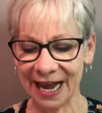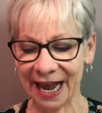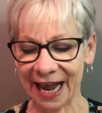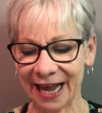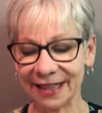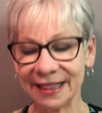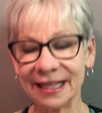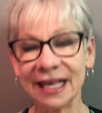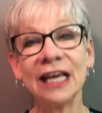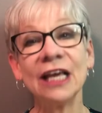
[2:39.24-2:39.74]

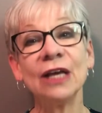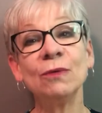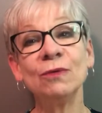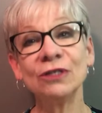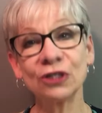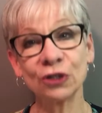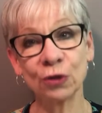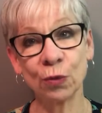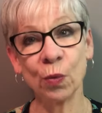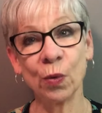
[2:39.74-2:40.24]
and that he
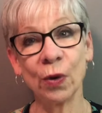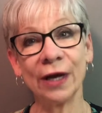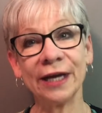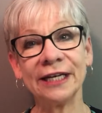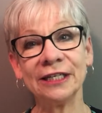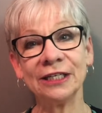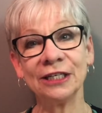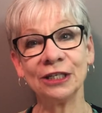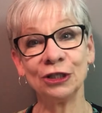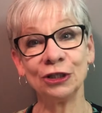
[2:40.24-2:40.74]
was
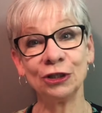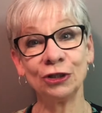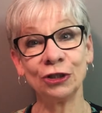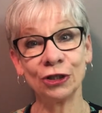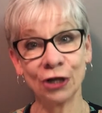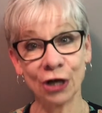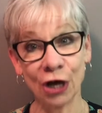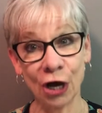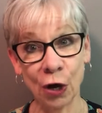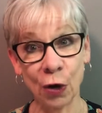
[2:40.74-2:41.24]
going to
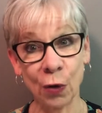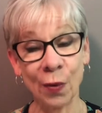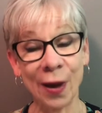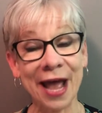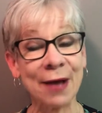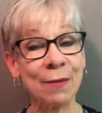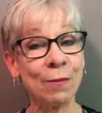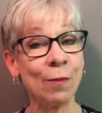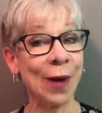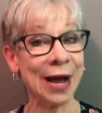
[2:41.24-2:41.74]
go
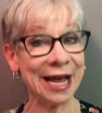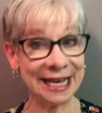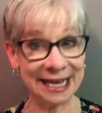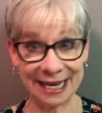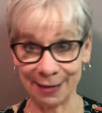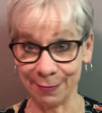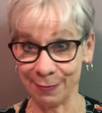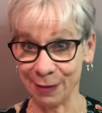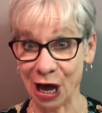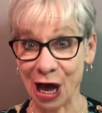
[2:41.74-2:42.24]
and wake
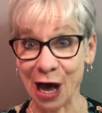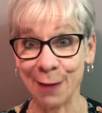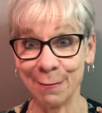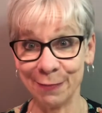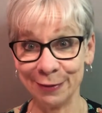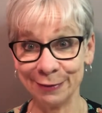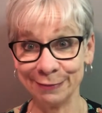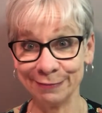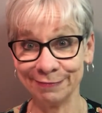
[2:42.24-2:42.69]
him up.